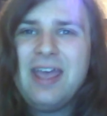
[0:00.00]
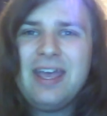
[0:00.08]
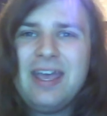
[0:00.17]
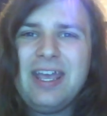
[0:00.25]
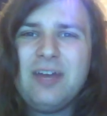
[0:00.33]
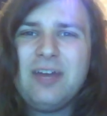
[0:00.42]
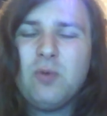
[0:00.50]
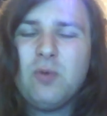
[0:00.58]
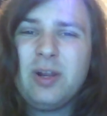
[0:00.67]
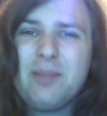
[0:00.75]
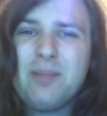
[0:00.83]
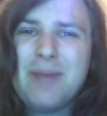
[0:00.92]
and one
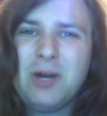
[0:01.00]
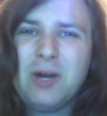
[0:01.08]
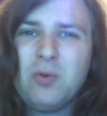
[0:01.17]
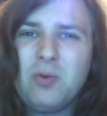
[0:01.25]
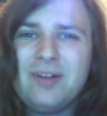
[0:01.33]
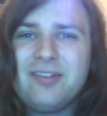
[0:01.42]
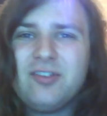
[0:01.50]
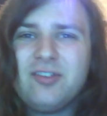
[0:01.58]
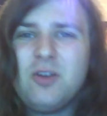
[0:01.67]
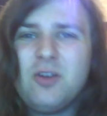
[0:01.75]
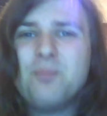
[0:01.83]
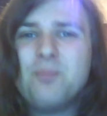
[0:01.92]
of the better ones.
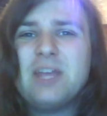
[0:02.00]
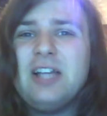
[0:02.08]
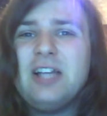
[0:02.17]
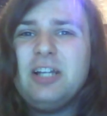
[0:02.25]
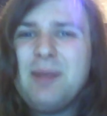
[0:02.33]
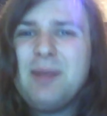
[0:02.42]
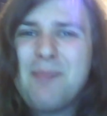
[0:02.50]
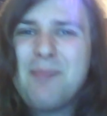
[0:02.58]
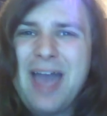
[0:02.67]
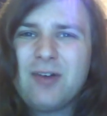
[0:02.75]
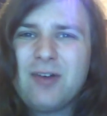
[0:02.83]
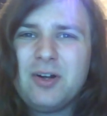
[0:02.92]
So, a little bit of
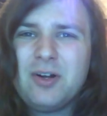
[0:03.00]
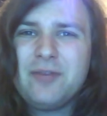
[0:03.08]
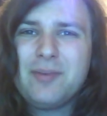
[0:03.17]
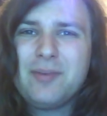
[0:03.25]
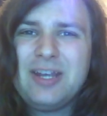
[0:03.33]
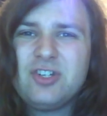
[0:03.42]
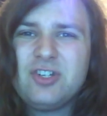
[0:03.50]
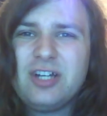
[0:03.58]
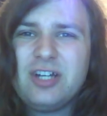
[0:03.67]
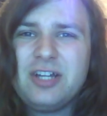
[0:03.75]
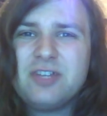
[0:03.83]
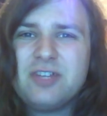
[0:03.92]
background information
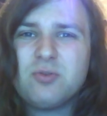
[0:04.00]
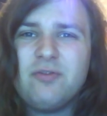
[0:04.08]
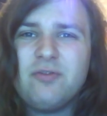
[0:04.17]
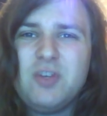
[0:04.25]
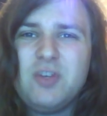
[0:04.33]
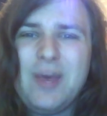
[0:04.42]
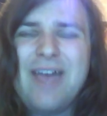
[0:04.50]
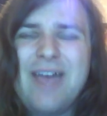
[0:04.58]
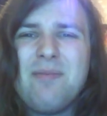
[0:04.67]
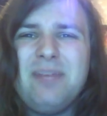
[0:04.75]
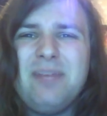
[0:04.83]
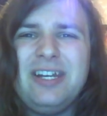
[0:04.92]
on this review. I have
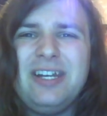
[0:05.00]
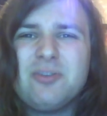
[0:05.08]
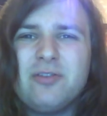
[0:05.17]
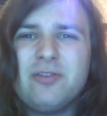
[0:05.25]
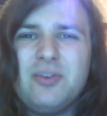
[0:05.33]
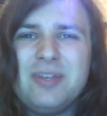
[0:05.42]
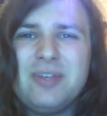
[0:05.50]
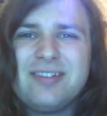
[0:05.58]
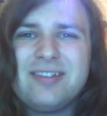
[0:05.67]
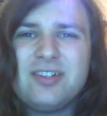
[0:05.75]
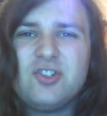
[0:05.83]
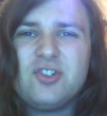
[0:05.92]
been meaning to review this
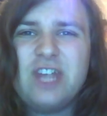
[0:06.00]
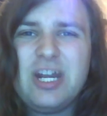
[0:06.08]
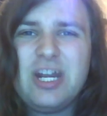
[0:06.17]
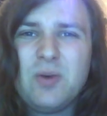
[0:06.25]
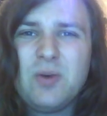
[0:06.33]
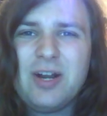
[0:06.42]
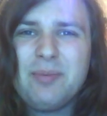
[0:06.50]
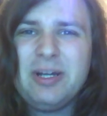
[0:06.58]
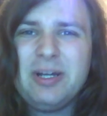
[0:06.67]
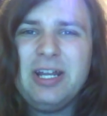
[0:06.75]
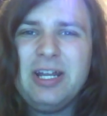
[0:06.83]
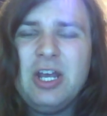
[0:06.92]
since January,
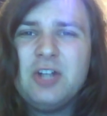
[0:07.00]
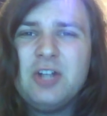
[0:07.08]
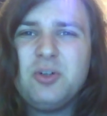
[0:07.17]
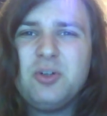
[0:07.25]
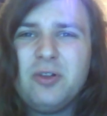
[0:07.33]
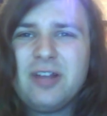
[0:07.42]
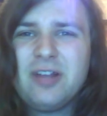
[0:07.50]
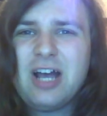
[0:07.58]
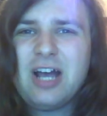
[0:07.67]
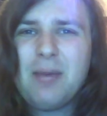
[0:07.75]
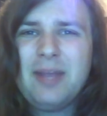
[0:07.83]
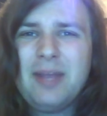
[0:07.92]
but due to the
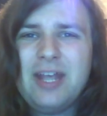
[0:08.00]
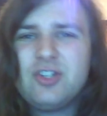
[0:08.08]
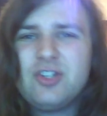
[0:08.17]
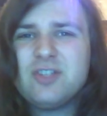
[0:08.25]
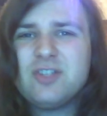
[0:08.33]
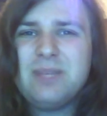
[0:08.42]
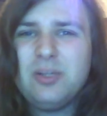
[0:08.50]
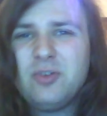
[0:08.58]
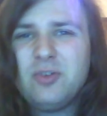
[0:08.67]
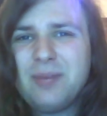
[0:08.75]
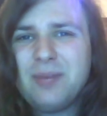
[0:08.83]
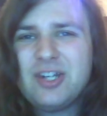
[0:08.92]
complications of me
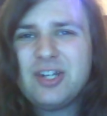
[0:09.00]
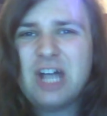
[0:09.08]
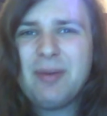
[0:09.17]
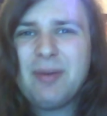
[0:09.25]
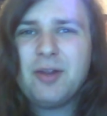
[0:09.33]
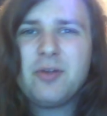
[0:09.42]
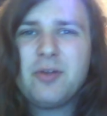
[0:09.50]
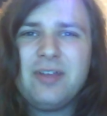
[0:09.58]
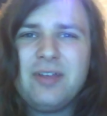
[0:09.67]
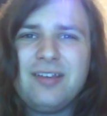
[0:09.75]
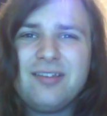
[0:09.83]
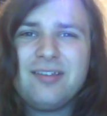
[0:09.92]
losing my job and other
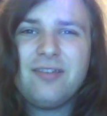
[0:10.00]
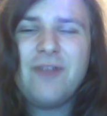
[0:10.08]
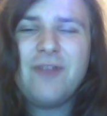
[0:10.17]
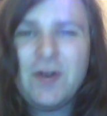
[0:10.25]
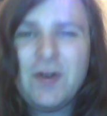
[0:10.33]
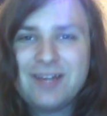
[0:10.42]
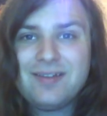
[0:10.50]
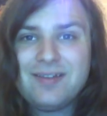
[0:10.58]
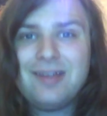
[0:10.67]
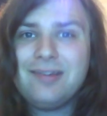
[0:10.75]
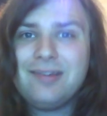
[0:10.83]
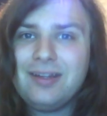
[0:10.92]
things, various
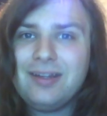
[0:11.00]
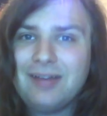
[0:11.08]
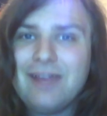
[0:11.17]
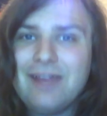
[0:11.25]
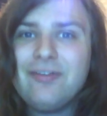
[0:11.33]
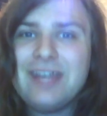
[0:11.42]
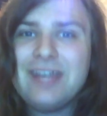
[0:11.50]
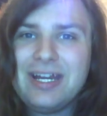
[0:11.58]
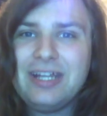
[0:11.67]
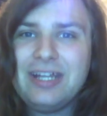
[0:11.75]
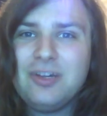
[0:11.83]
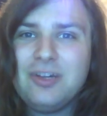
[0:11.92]
things in life
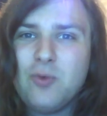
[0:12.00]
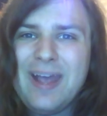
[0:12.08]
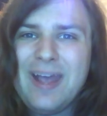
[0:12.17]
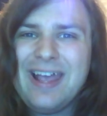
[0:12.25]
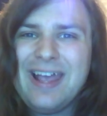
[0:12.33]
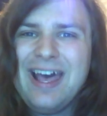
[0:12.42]
getting in the way,